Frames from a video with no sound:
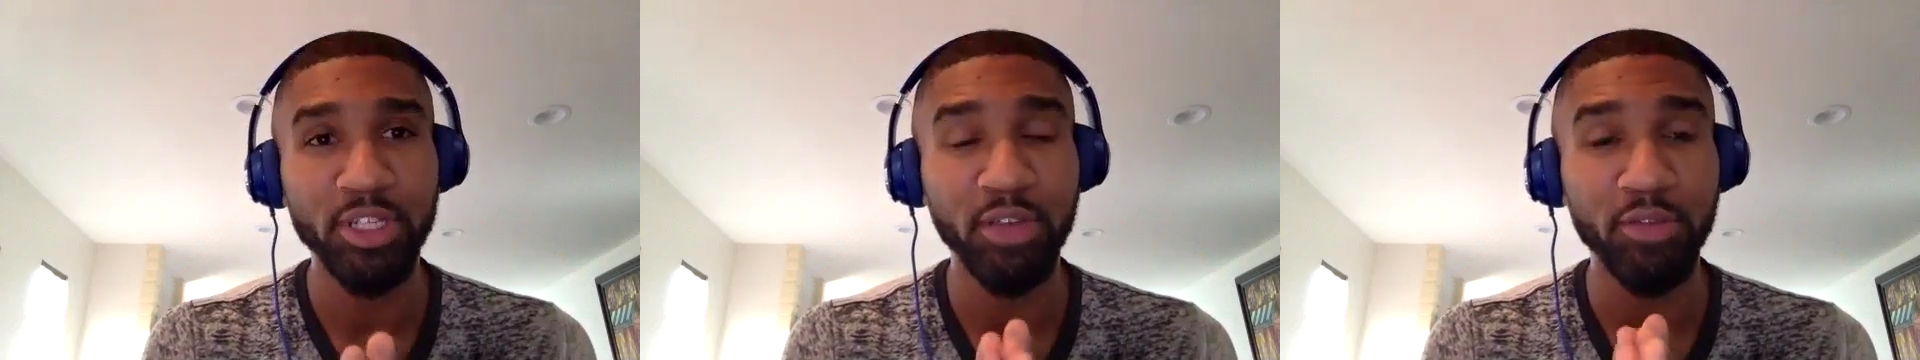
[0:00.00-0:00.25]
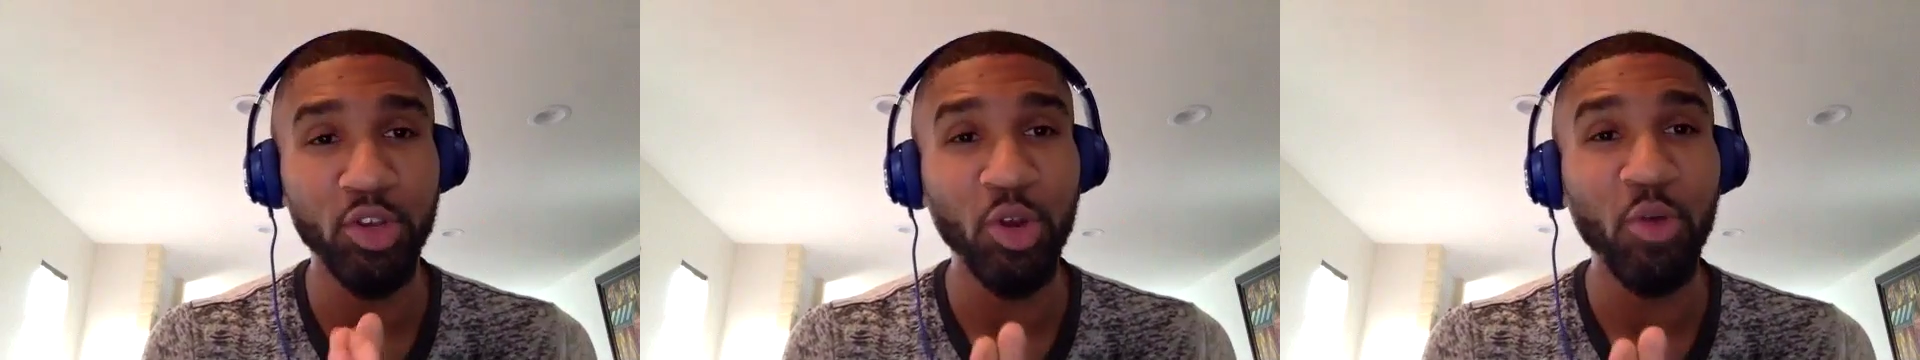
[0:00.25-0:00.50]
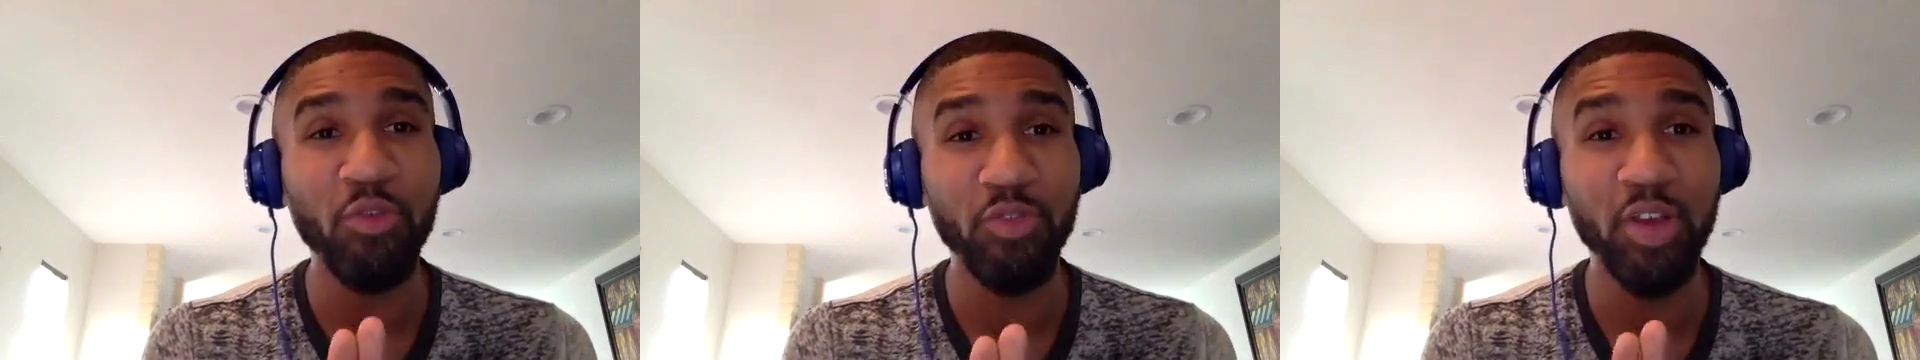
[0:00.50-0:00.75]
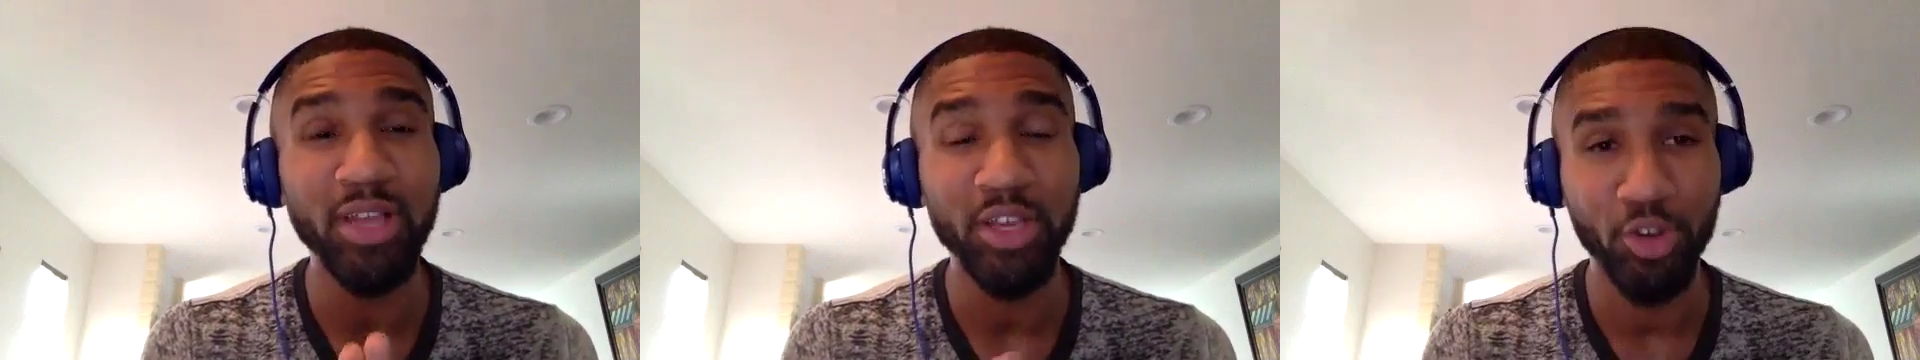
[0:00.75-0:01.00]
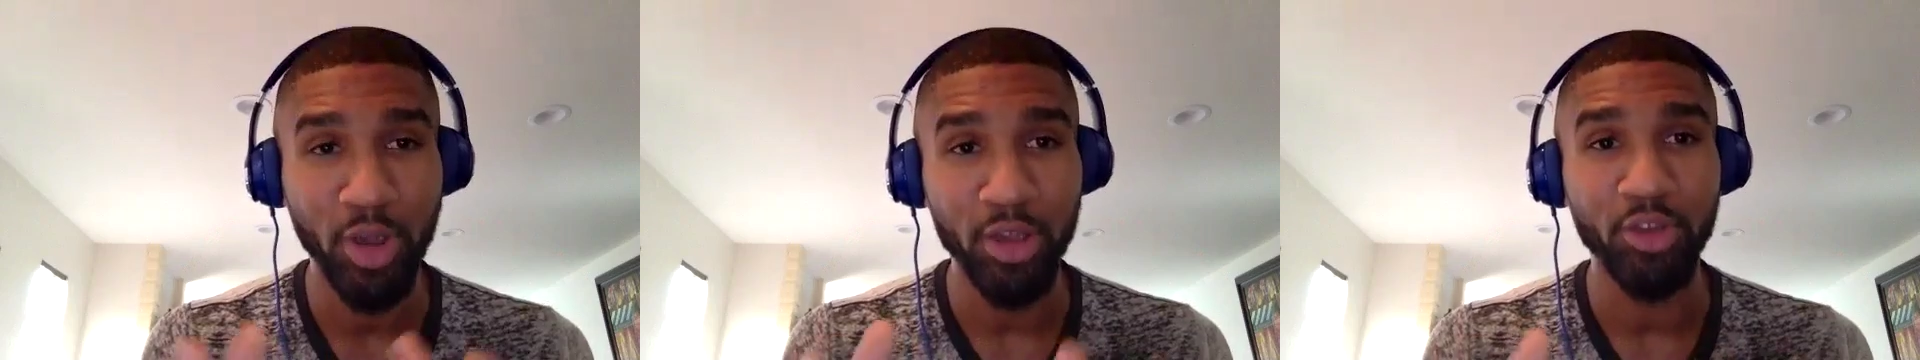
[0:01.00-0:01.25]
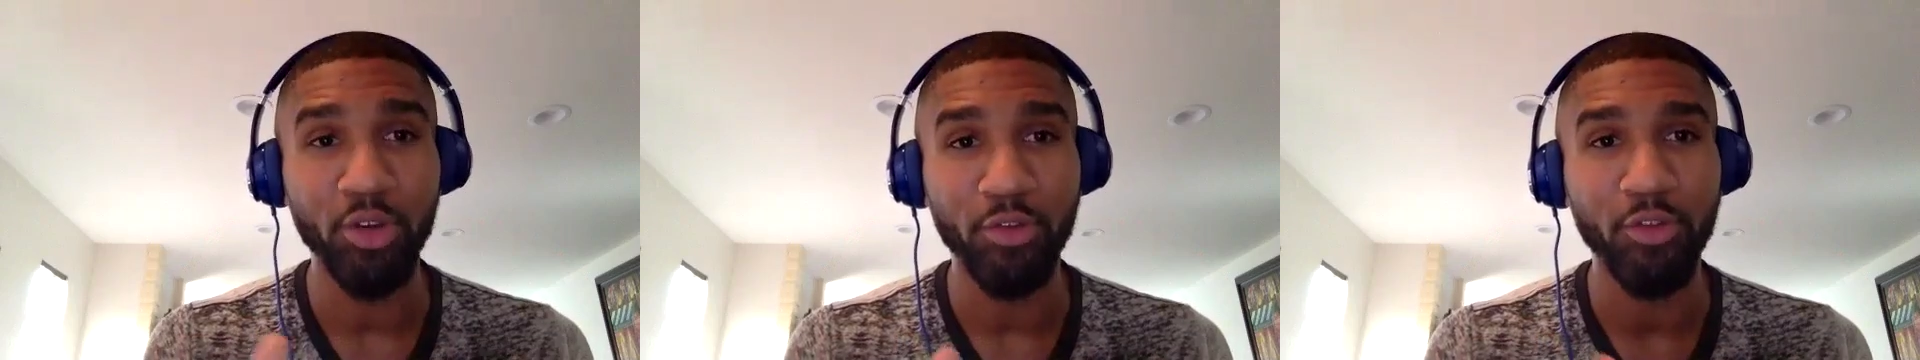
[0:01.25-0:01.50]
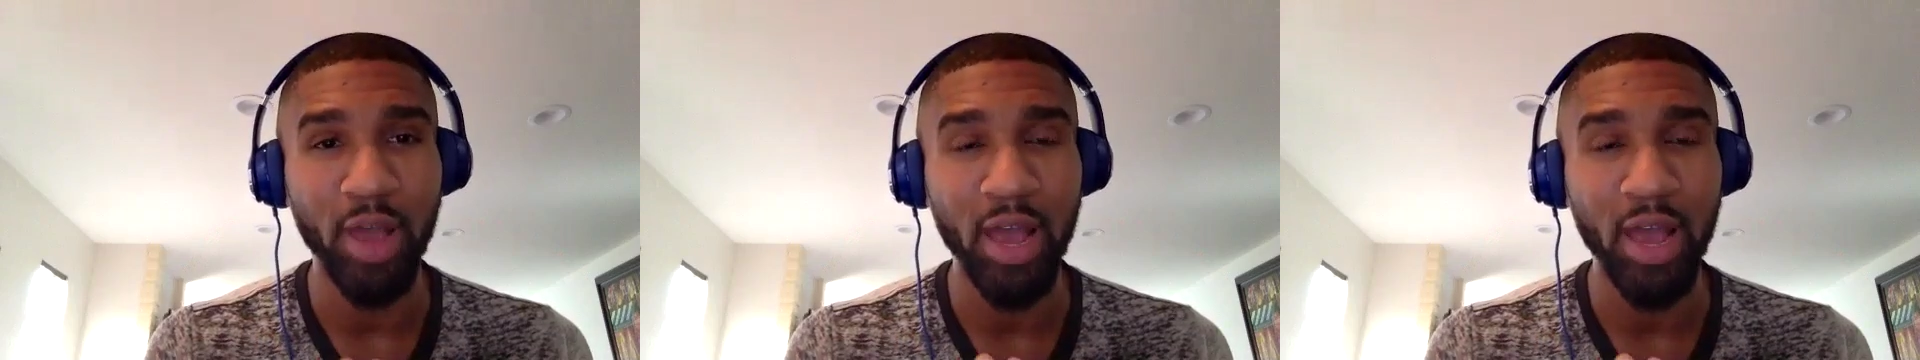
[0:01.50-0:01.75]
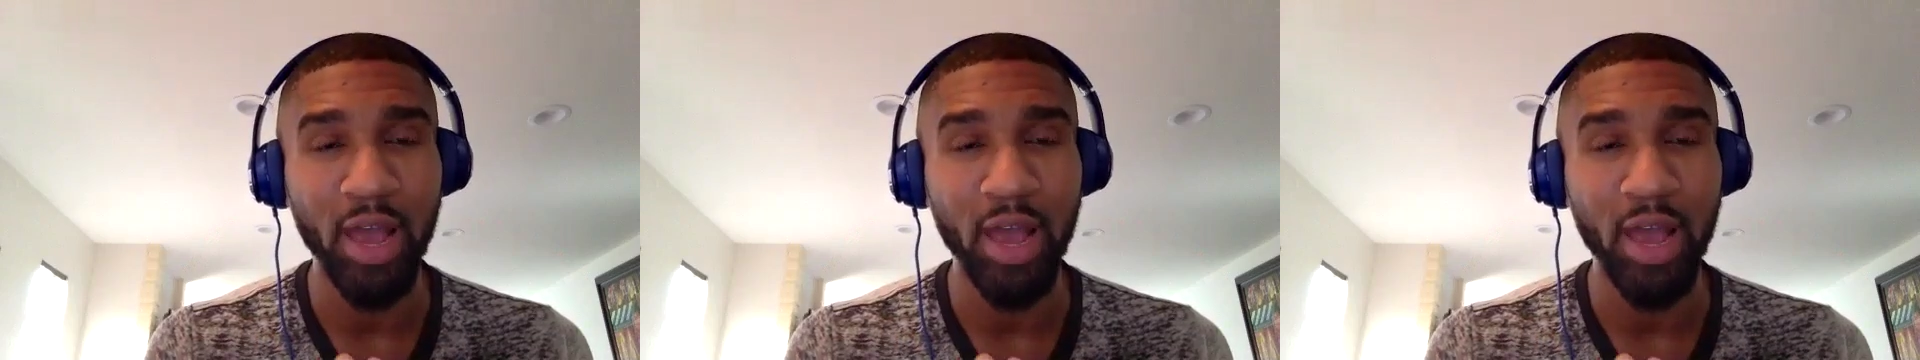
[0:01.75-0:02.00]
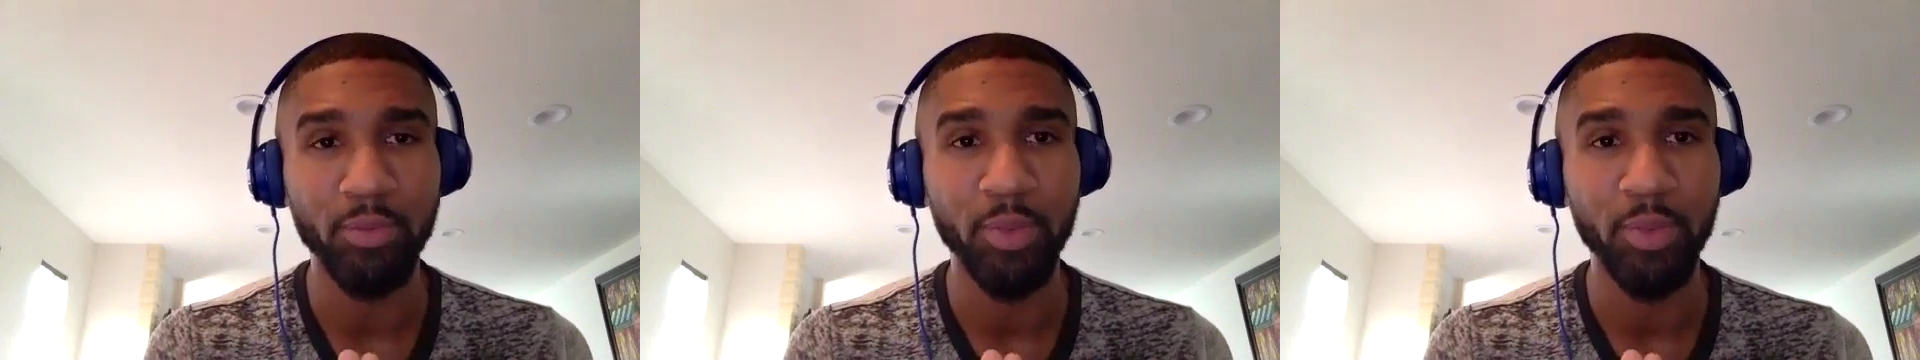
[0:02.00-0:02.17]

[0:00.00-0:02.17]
if you don't feel like you're in your forever,